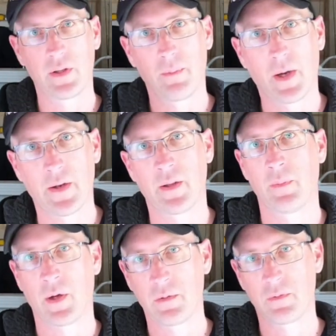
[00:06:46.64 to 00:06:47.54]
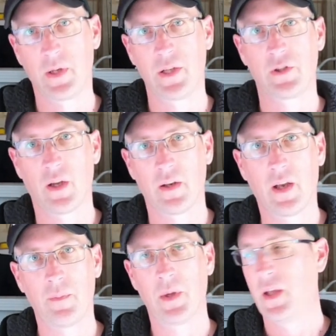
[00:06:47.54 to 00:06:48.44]
and the mud on the bottom is being churned
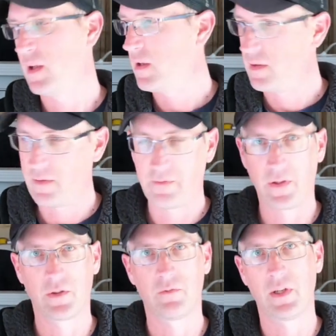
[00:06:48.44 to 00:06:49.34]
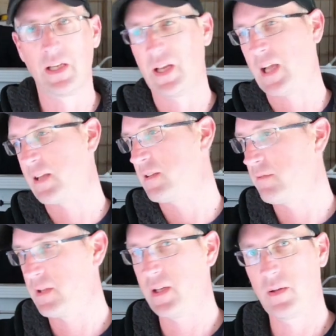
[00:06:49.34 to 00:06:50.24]
up and the fish are really
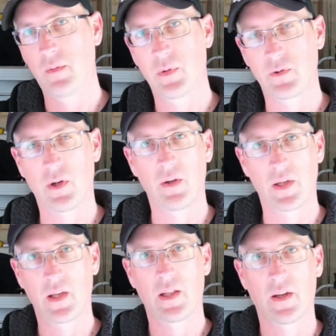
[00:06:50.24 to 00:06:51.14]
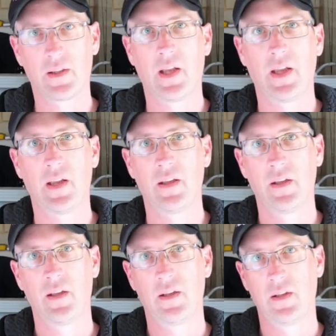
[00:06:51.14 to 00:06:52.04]
actively patrolling along there,
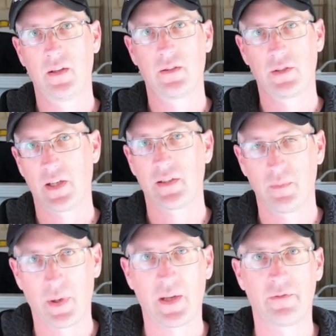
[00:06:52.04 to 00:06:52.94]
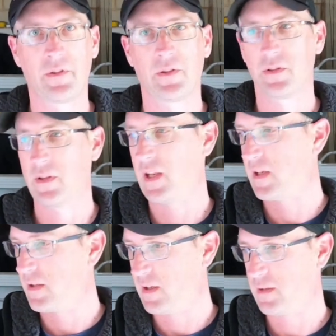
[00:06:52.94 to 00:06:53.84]
chasing bait fish and
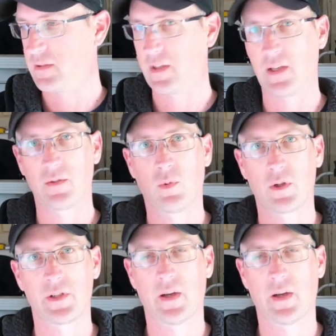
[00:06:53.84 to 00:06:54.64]
anything else that gets washed